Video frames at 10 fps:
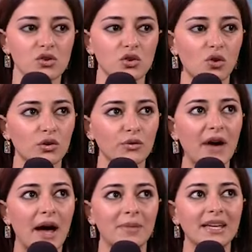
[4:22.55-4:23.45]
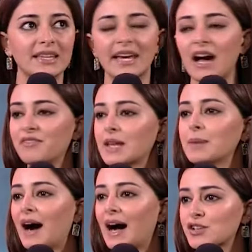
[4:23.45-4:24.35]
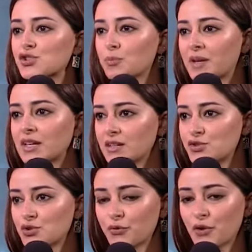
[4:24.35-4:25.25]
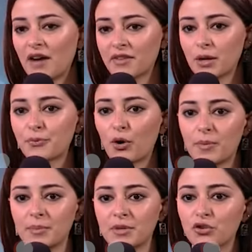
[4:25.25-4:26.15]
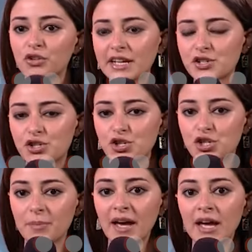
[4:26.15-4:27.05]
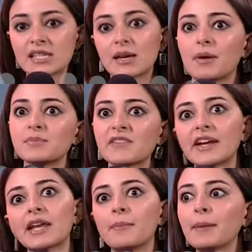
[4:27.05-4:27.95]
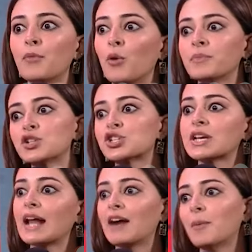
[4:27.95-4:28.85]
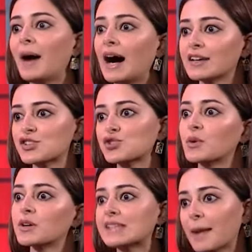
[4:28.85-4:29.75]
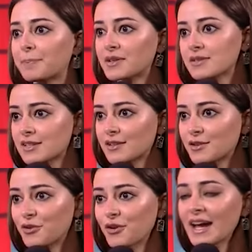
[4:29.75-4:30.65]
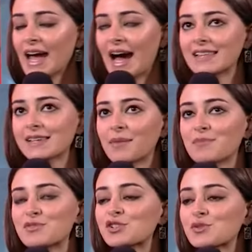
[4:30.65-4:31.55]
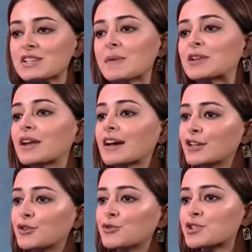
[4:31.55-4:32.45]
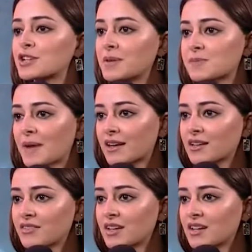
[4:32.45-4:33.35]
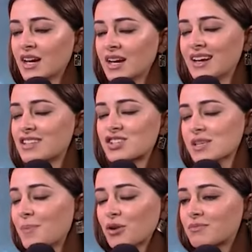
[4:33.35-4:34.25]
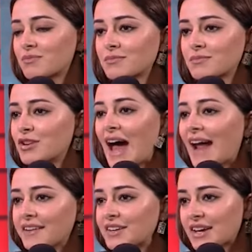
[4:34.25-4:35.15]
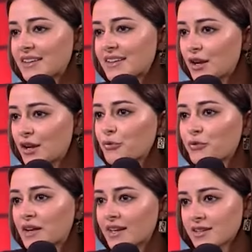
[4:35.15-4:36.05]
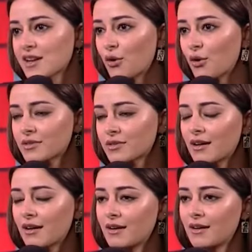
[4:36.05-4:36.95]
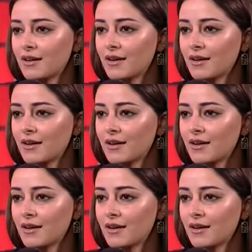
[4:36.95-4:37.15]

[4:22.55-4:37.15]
or you talk to family, they have very biased opinions. You know, if you're having a problem in your relationship, sometimes if I tell my mom, then she'll have a bias towards that person, you know. Yeah. And sometimes you just want to speak to like a neutral perspective, and it's just about ranting and getting your feelings out. Yeah, yeah. Yeah.